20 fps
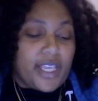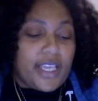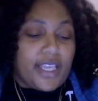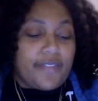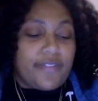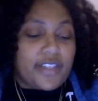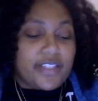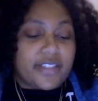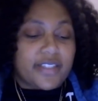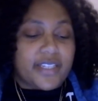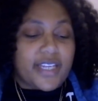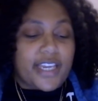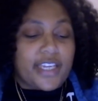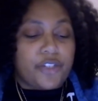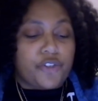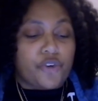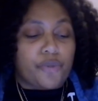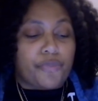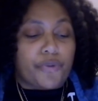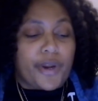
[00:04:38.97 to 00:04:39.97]
In this
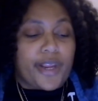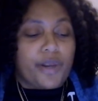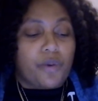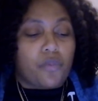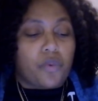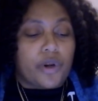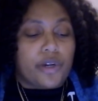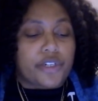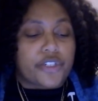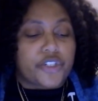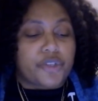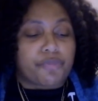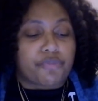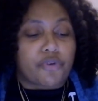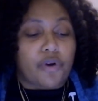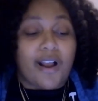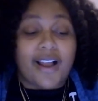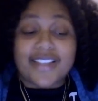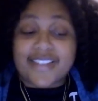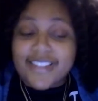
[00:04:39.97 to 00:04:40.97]
stage, your brain works to
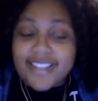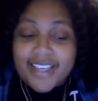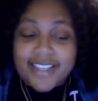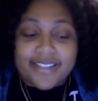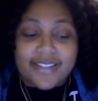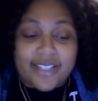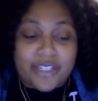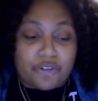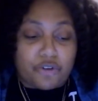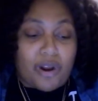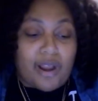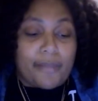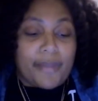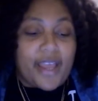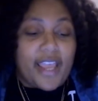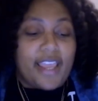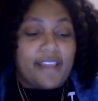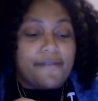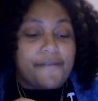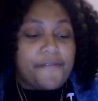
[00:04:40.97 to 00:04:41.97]
process the
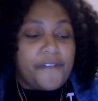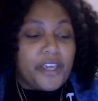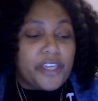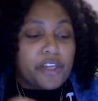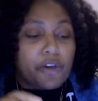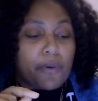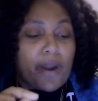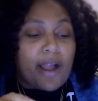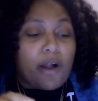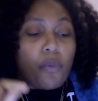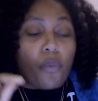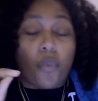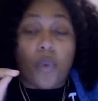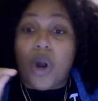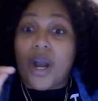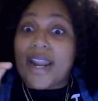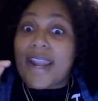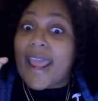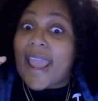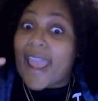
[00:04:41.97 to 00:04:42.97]
trauma and figure out
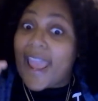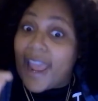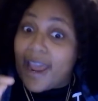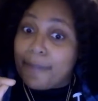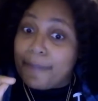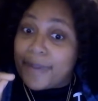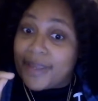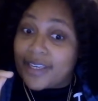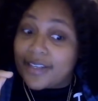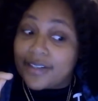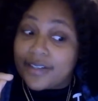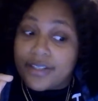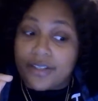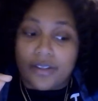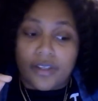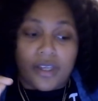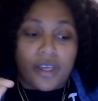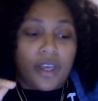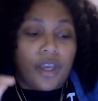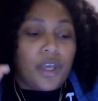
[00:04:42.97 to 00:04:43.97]
what happened.
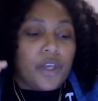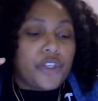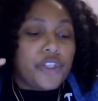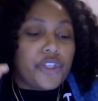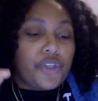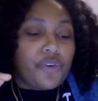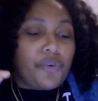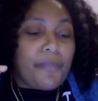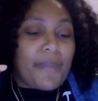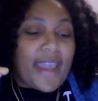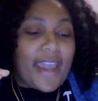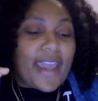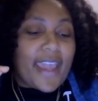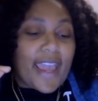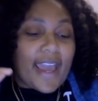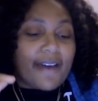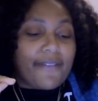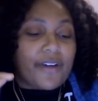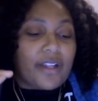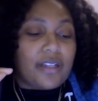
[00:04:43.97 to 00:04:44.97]
You may
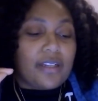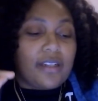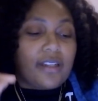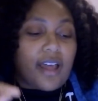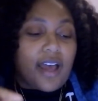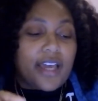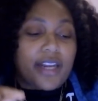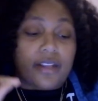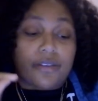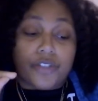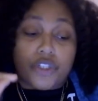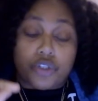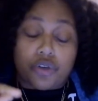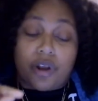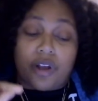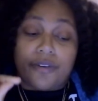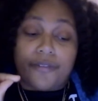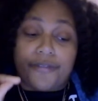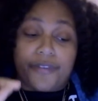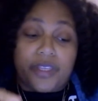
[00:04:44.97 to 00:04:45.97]
have a lot of
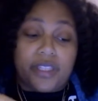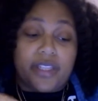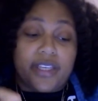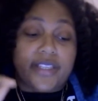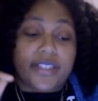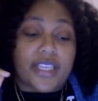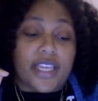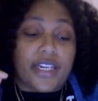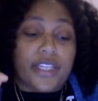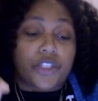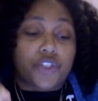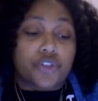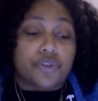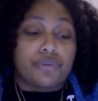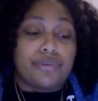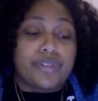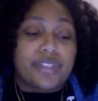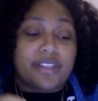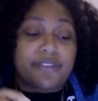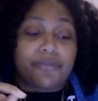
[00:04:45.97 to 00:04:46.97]
strong feelings and
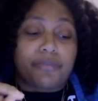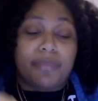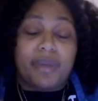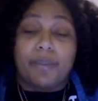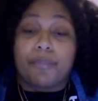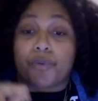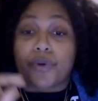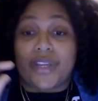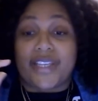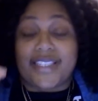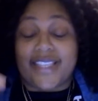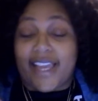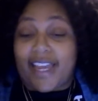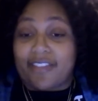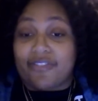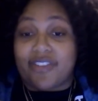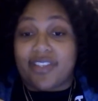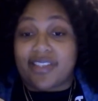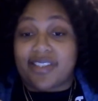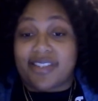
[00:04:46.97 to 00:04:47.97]
intrusive memories
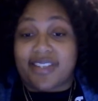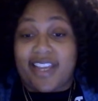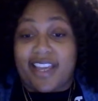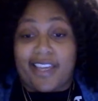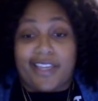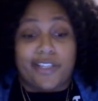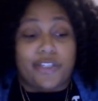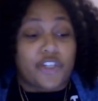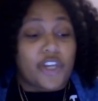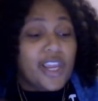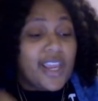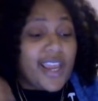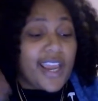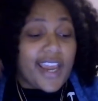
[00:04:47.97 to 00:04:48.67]
at this stage.